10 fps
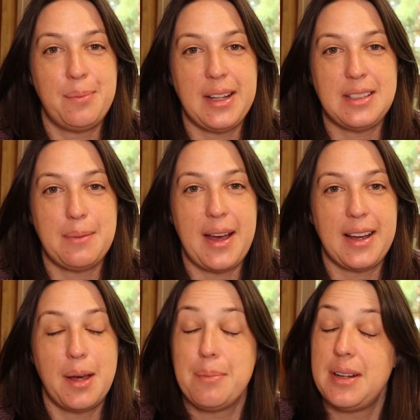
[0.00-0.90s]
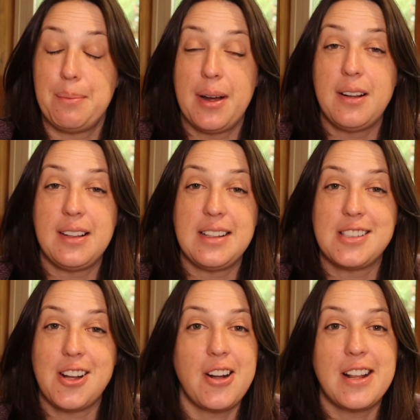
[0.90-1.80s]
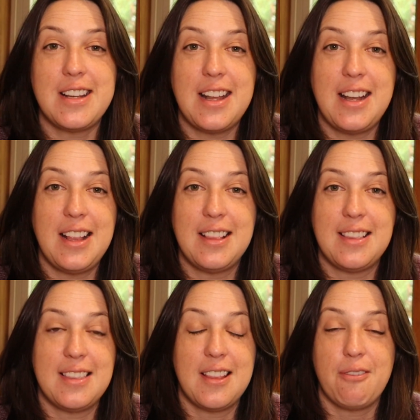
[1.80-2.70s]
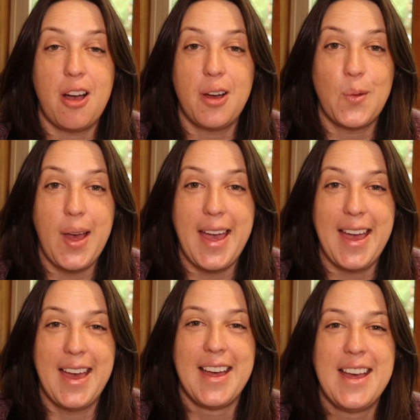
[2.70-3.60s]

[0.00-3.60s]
picked it back up, and apparently started knitting the wrong way.